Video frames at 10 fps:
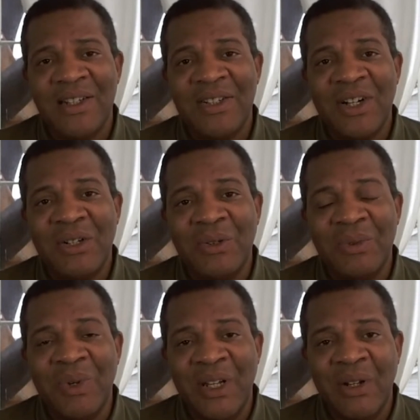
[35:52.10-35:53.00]

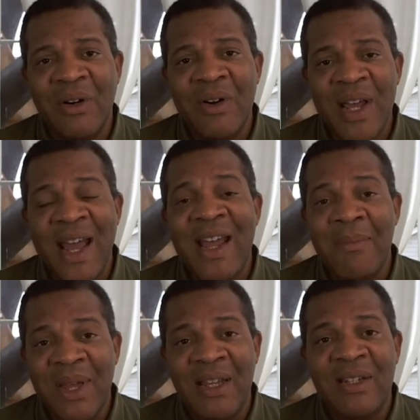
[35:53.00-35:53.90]
So we learned
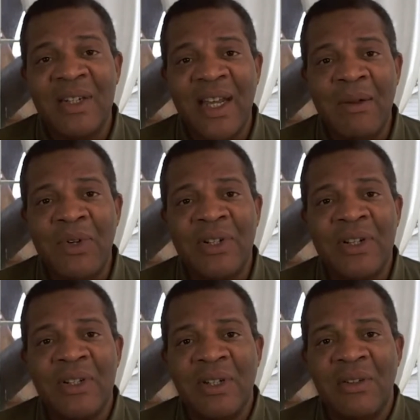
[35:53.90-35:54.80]
ABC. We'll
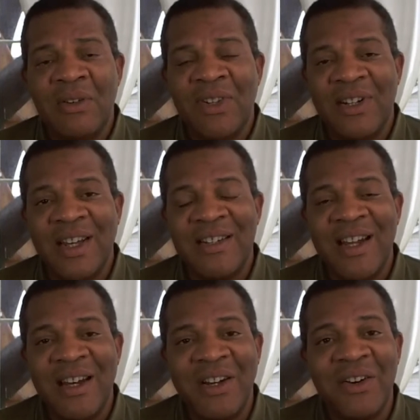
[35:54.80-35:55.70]
continue over the next
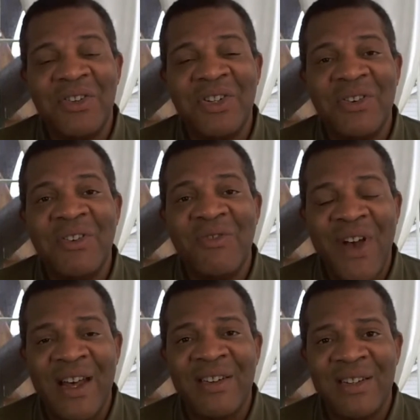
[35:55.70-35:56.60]
10 years to
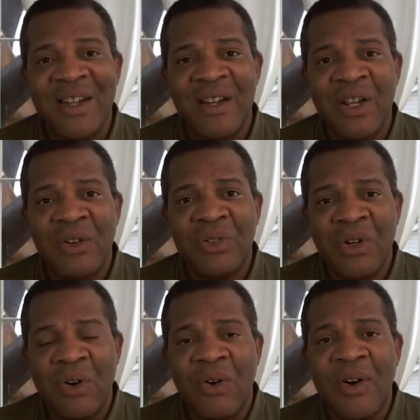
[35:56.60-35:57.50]
invest in those
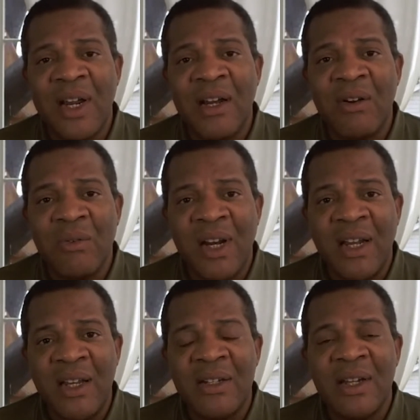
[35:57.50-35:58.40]
core
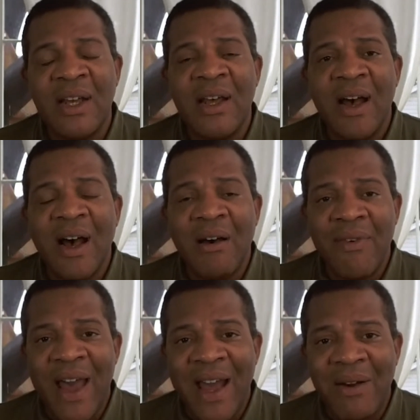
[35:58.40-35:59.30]
ingredients
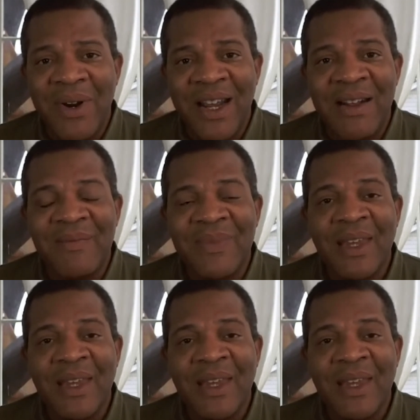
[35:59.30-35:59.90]
of equity.